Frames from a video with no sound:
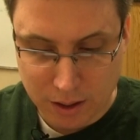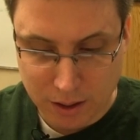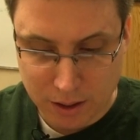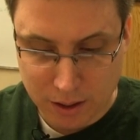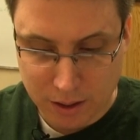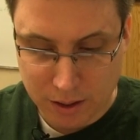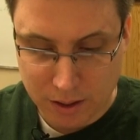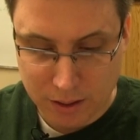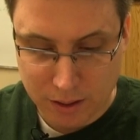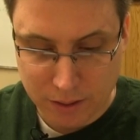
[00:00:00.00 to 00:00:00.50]

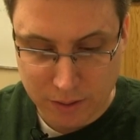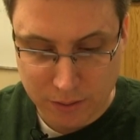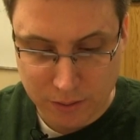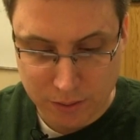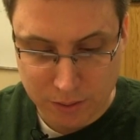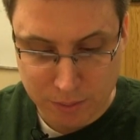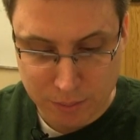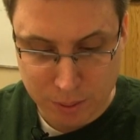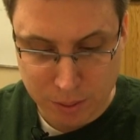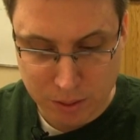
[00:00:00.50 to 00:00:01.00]

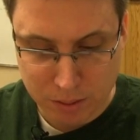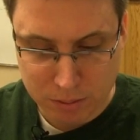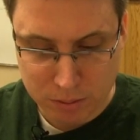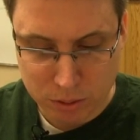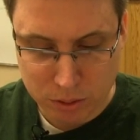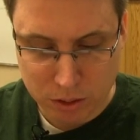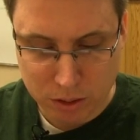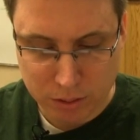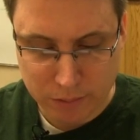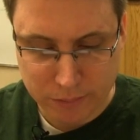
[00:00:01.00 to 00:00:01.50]

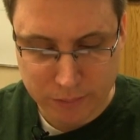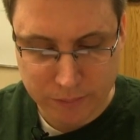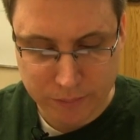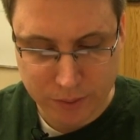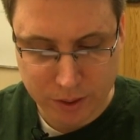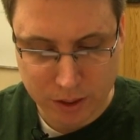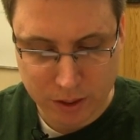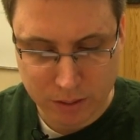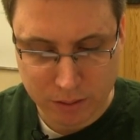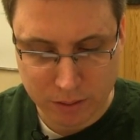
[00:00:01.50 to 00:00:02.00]

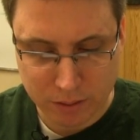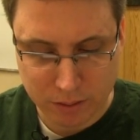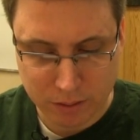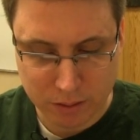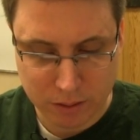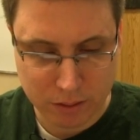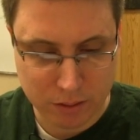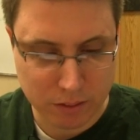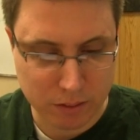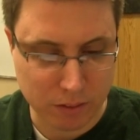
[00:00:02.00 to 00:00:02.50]

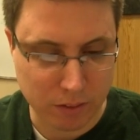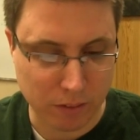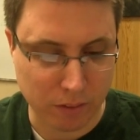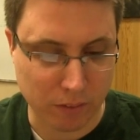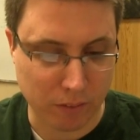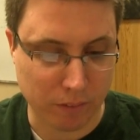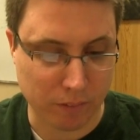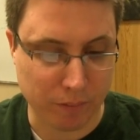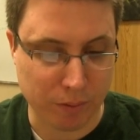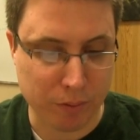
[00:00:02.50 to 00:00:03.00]

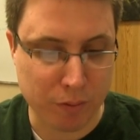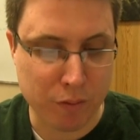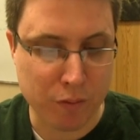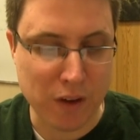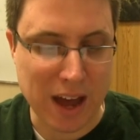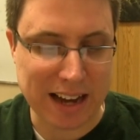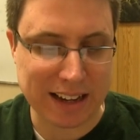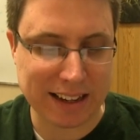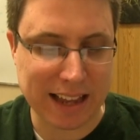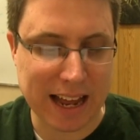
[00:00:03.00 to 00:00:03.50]

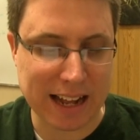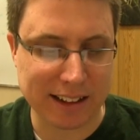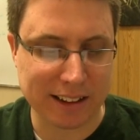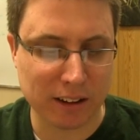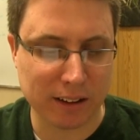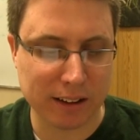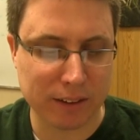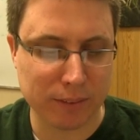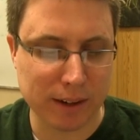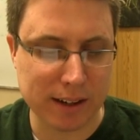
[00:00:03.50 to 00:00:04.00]

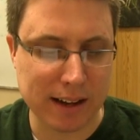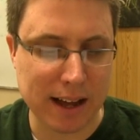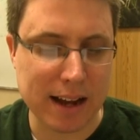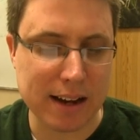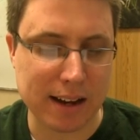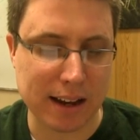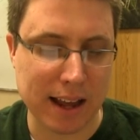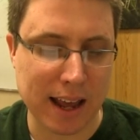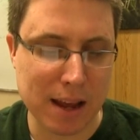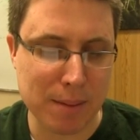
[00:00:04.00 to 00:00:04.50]

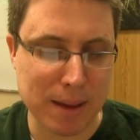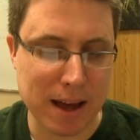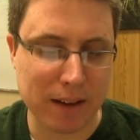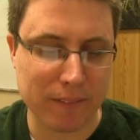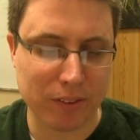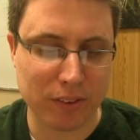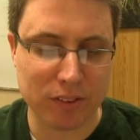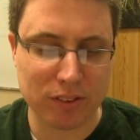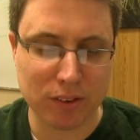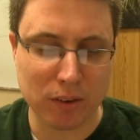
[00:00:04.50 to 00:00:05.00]
FatCat3390. Hey
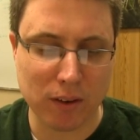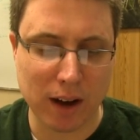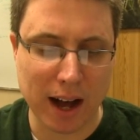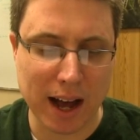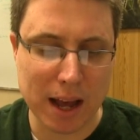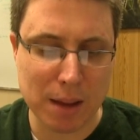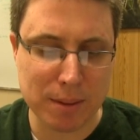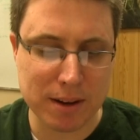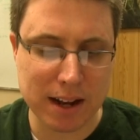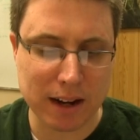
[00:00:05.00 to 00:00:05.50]
Matt, so
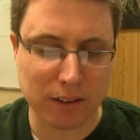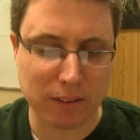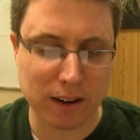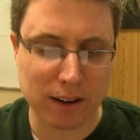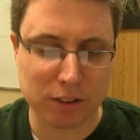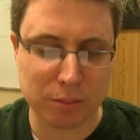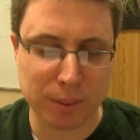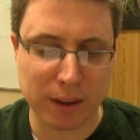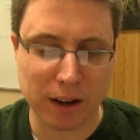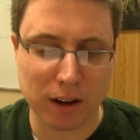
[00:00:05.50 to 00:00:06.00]
I am a
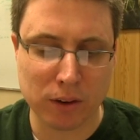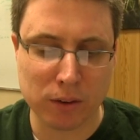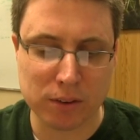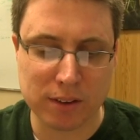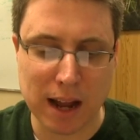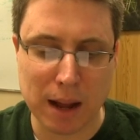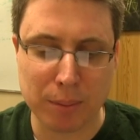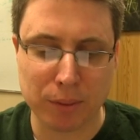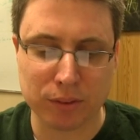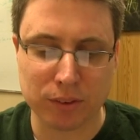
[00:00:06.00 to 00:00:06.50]
Necrons player who
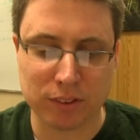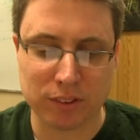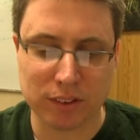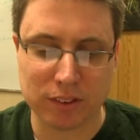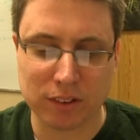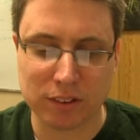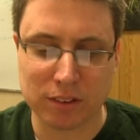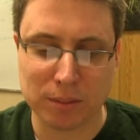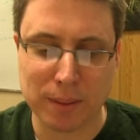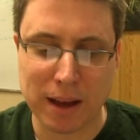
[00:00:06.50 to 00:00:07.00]
dabbles with
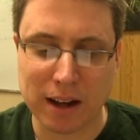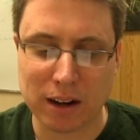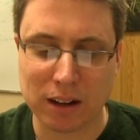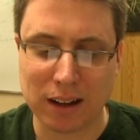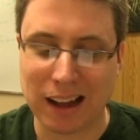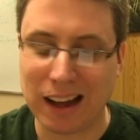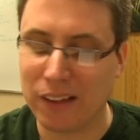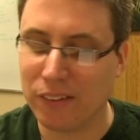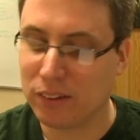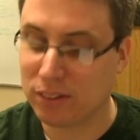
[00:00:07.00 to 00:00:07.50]
Sisters of
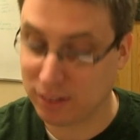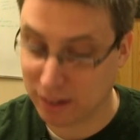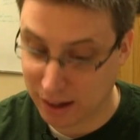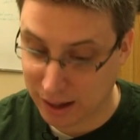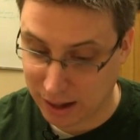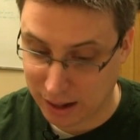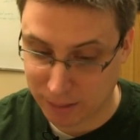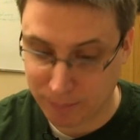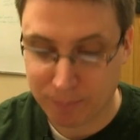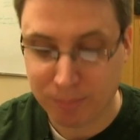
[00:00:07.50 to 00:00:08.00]
Battle on the
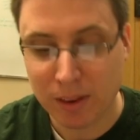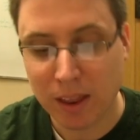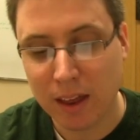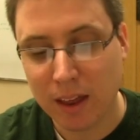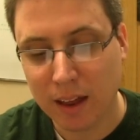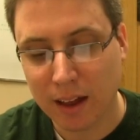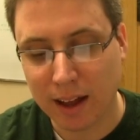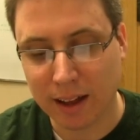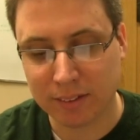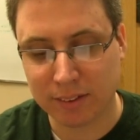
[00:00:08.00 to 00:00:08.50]
side.
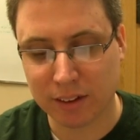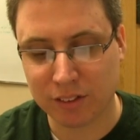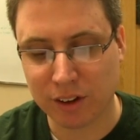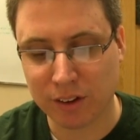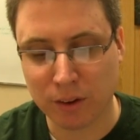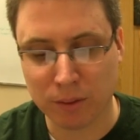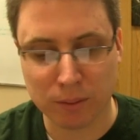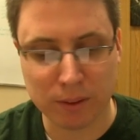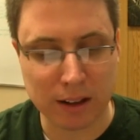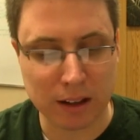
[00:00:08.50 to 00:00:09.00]
As such,
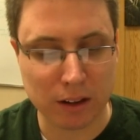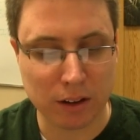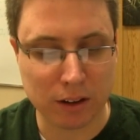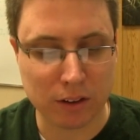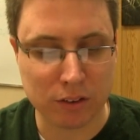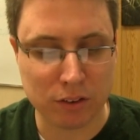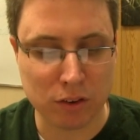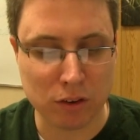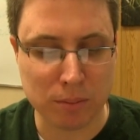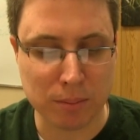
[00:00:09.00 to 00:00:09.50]
I don't really
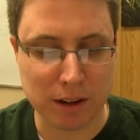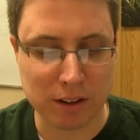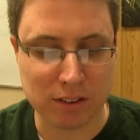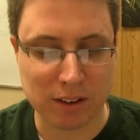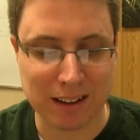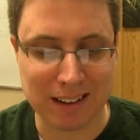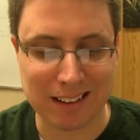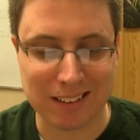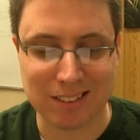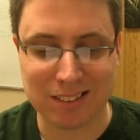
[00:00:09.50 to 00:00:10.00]
look too
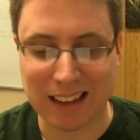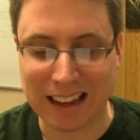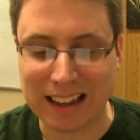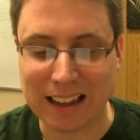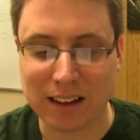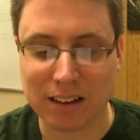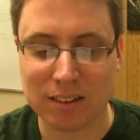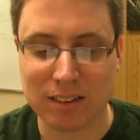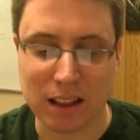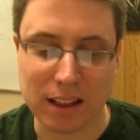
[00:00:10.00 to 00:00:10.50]
much into
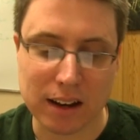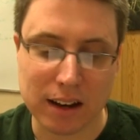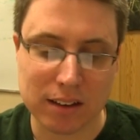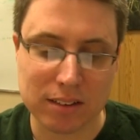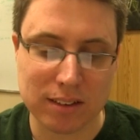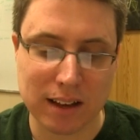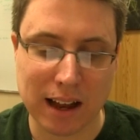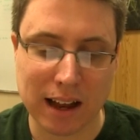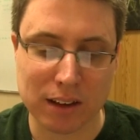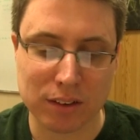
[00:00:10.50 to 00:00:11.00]
psychic
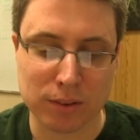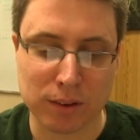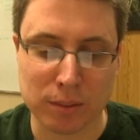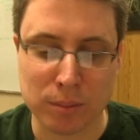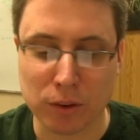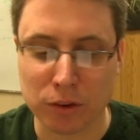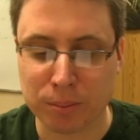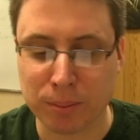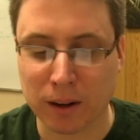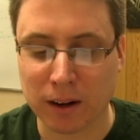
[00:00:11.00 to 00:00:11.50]
silliness, as for
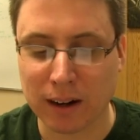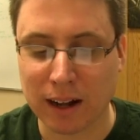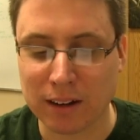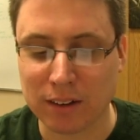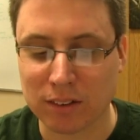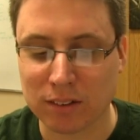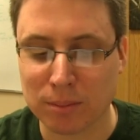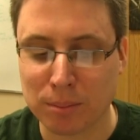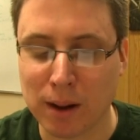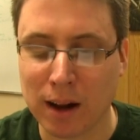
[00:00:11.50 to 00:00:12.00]
the most part,
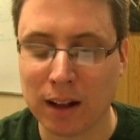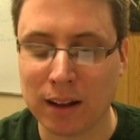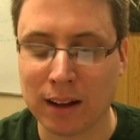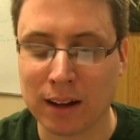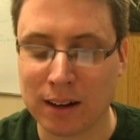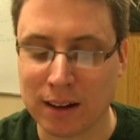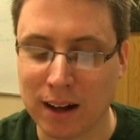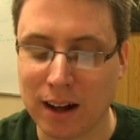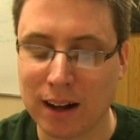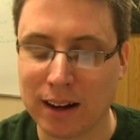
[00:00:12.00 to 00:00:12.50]
I just smile
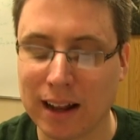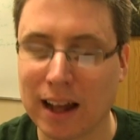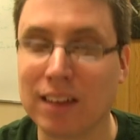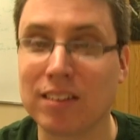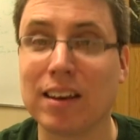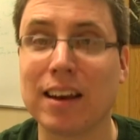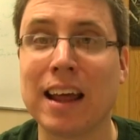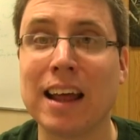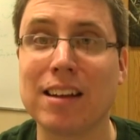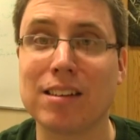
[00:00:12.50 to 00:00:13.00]
and nod
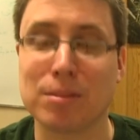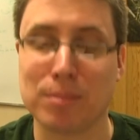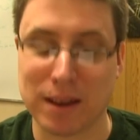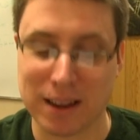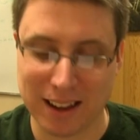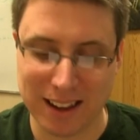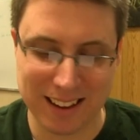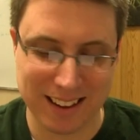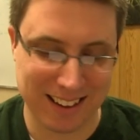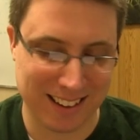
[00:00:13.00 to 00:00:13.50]
as it hits
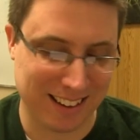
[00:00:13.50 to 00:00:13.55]
me.